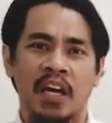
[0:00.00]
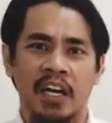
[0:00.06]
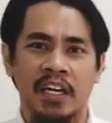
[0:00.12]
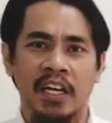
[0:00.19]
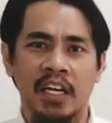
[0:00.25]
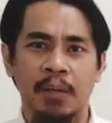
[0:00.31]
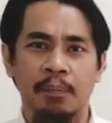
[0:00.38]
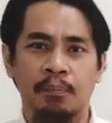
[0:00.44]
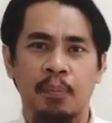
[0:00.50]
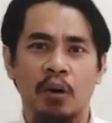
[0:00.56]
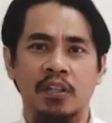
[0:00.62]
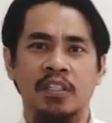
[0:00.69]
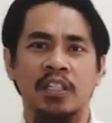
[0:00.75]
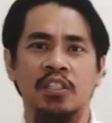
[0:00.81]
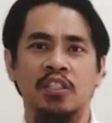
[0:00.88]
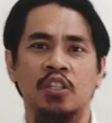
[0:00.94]
The
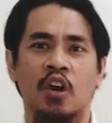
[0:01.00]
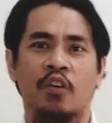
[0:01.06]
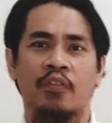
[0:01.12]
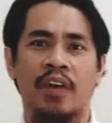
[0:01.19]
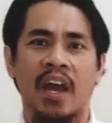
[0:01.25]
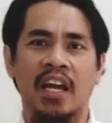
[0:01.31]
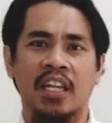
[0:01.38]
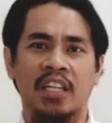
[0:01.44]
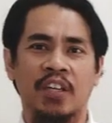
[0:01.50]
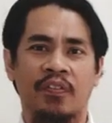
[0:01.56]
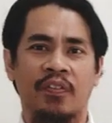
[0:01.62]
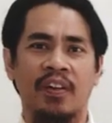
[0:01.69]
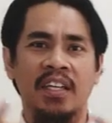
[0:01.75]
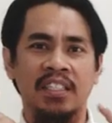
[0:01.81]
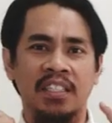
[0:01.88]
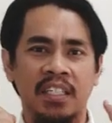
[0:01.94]
importance of active
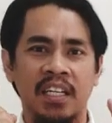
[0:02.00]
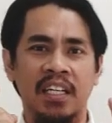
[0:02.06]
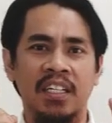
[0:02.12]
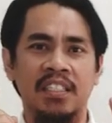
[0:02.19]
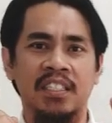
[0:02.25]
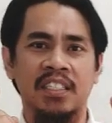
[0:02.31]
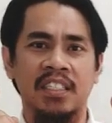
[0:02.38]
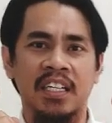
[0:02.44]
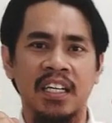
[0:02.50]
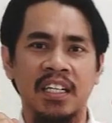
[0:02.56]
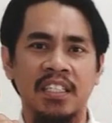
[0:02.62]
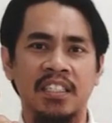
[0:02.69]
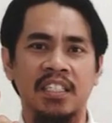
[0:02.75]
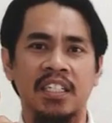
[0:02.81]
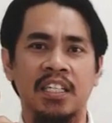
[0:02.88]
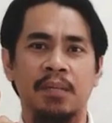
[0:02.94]
listening skills
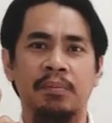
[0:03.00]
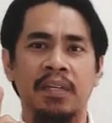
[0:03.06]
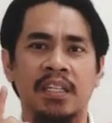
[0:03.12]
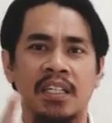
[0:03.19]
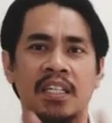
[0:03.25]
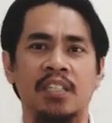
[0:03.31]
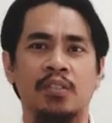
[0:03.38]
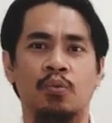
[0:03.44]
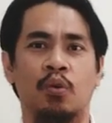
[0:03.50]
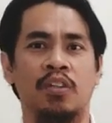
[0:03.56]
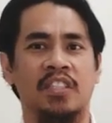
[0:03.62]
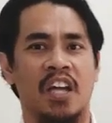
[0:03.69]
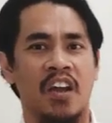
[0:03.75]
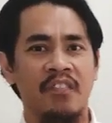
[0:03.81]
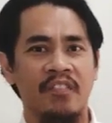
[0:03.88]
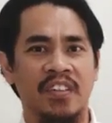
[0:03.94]
in meetings was
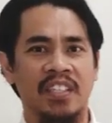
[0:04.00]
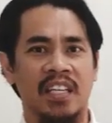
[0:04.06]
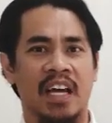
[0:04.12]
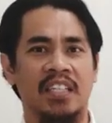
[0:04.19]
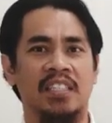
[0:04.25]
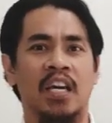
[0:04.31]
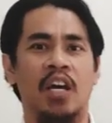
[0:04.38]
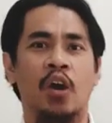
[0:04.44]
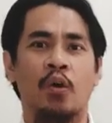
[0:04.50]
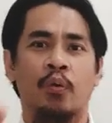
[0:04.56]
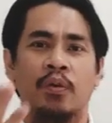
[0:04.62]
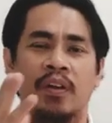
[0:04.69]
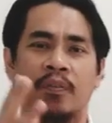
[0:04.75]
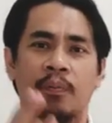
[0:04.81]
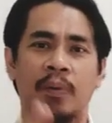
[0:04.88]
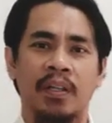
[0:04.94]
emphasized,
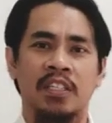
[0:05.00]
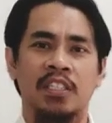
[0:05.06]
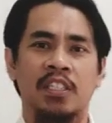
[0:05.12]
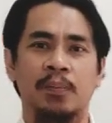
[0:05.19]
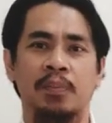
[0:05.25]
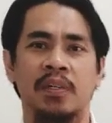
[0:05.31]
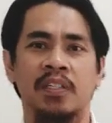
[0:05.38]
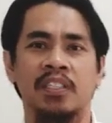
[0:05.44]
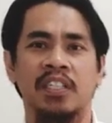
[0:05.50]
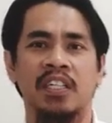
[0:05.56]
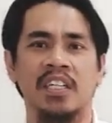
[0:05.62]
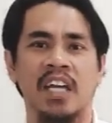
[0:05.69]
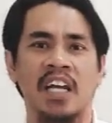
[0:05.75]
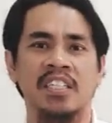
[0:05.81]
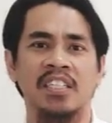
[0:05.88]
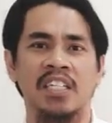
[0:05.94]
with participants
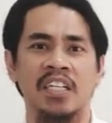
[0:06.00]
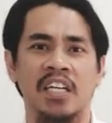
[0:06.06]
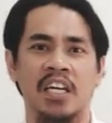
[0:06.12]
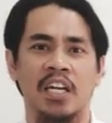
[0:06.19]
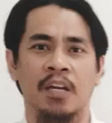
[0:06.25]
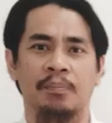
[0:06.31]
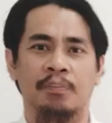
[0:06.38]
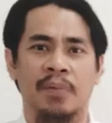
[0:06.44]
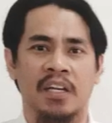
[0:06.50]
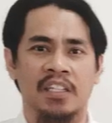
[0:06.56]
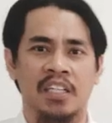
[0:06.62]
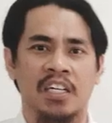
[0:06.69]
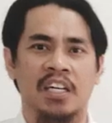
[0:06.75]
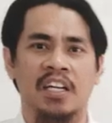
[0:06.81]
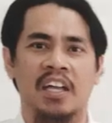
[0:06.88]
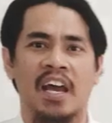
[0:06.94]
engaging in
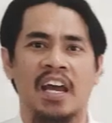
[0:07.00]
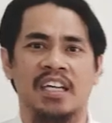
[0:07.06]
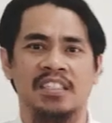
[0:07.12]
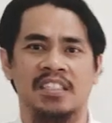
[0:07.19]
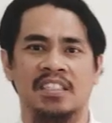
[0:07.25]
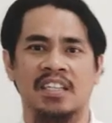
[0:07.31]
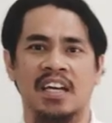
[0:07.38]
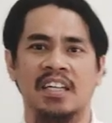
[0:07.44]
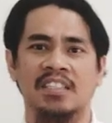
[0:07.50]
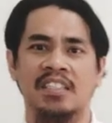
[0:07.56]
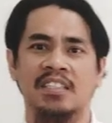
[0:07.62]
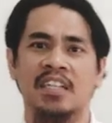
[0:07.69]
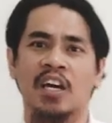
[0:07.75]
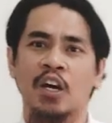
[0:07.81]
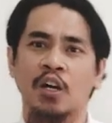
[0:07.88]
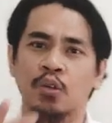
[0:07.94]
practical exercises
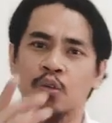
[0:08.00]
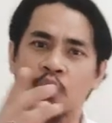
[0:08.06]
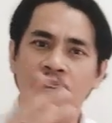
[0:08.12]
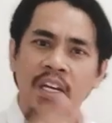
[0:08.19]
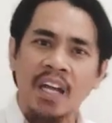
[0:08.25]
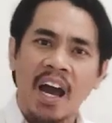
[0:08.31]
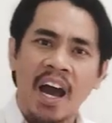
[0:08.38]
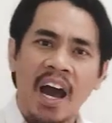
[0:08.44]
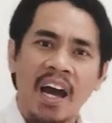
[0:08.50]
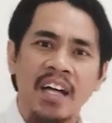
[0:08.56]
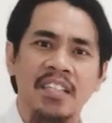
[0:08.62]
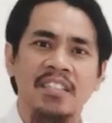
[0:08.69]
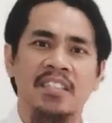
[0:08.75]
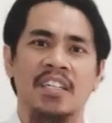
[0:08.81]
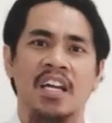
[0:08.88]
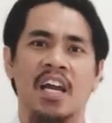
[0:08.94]
to
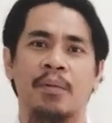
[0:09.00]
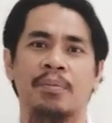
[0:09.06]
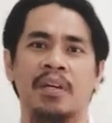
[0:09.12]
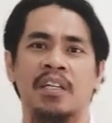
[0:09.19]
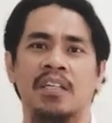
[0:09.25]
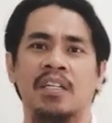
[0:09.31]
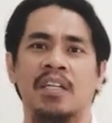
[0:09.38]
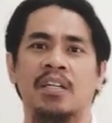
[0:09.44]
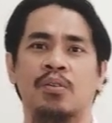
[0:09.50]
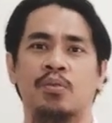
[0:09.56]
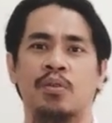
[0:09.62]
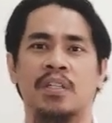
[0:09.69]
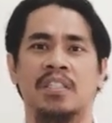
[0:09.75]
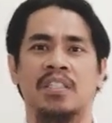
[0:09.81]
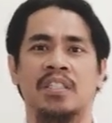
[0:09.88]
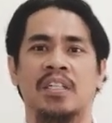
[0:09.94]
enhance their ability to
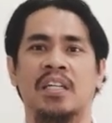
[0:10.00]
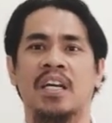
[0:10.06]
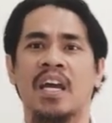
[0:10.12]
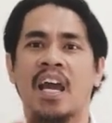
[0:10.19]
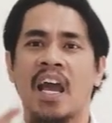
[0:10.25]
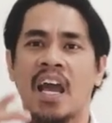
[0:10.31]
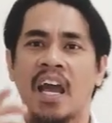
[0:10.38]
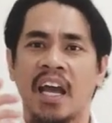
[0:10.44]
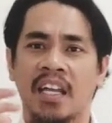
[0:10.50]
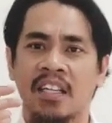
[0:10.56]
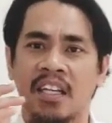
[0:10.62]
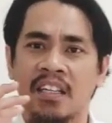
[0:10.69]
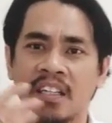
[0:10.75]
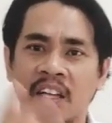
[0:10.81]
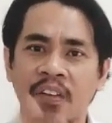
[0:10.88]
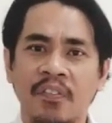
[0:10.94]
listen
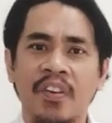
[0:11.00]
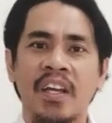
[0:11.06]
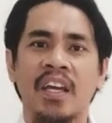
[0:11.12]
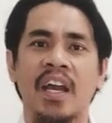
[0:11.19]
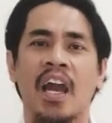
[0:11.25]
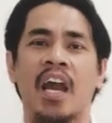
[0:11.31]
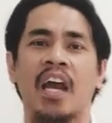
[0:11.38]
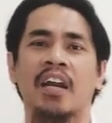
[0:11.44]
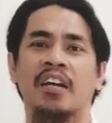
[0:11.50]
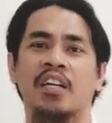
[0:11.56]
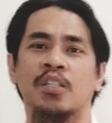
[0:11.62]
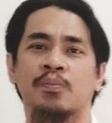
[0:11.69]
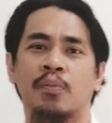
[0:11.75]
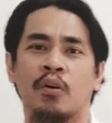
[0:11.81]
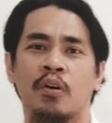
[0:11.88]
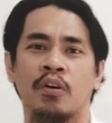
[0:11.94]
attentively and
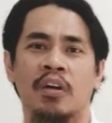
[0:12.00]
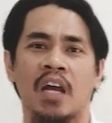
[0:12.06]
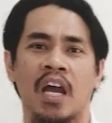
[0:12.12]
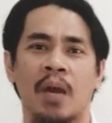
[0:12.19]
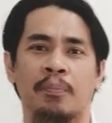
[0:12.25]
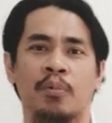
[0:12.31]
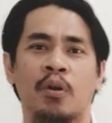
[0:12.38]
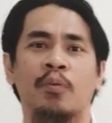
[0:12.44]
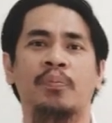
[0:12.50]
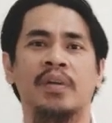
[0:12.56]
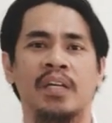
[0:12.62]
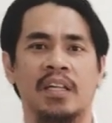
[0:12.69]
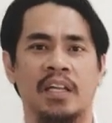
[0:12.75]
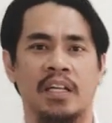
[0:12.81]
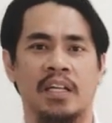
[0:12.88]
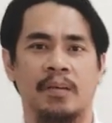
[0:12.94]
respond
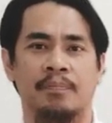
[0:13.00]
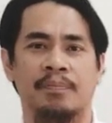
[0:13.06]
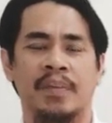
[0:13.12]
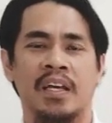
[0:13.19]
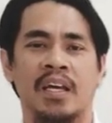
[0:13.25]
appropriately.